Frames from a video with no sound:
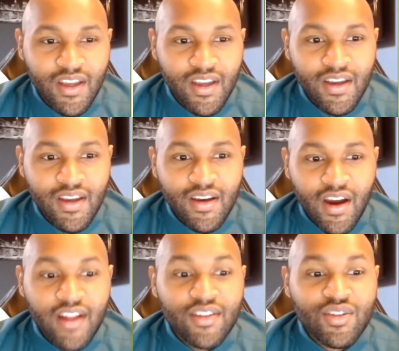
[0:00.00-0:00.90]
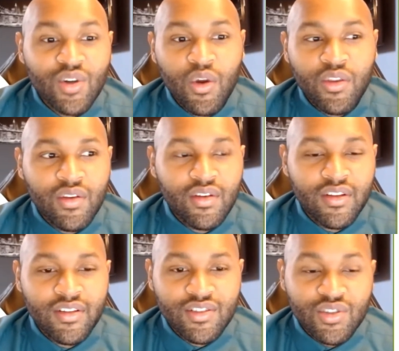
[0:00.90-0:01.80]
All right, so with
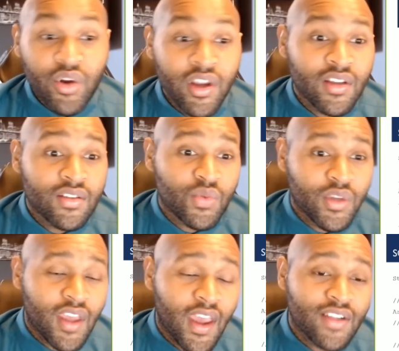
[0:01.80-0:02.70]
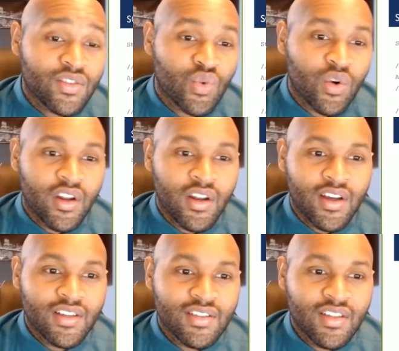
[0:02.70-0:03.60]
strings, we can sort in
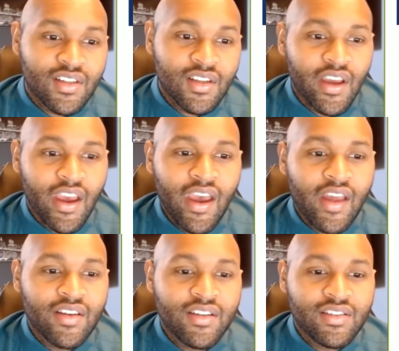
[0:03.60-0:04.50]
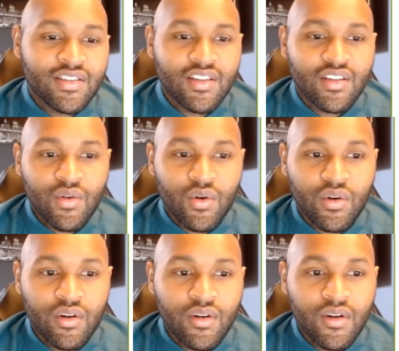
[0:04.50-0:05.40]
ascending and descending order.
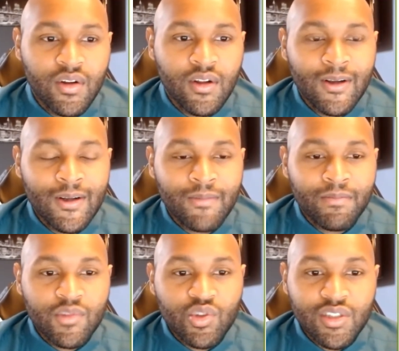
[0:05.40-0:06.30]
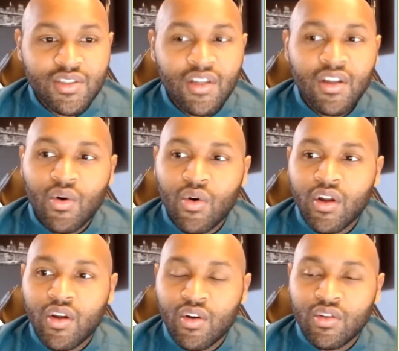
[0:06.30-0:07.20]
So ascending order
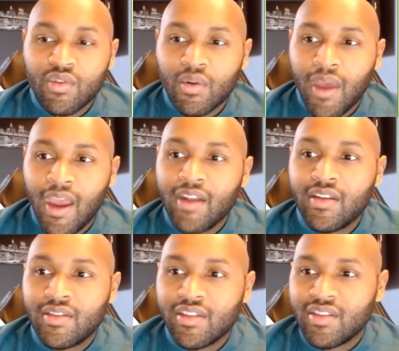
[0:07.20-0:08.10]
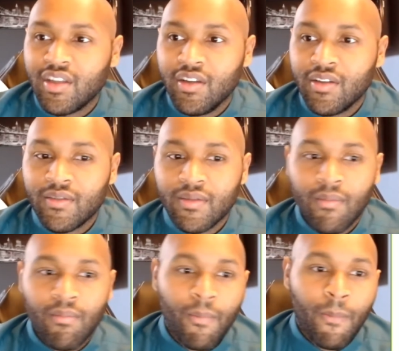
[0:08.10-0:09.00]
goes from A to Z.
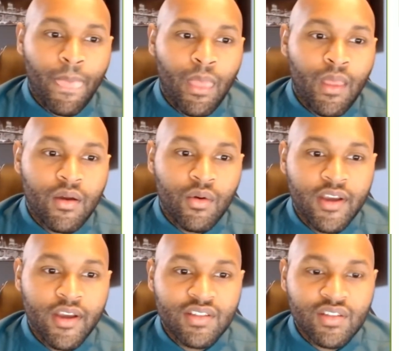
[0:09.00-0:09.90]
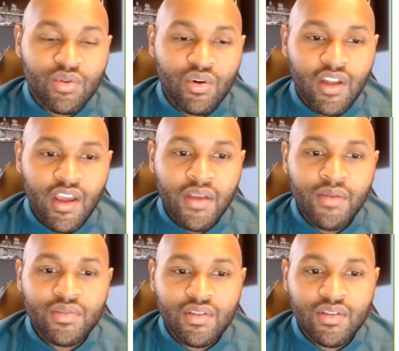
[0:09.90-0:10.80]
Arrays.sort names,
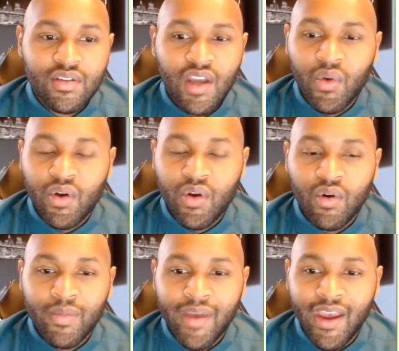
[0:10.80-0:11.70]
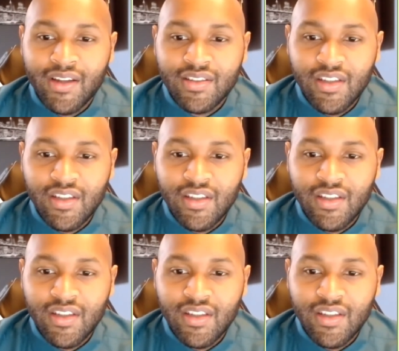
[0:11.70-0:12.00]
and we're going from A to Z.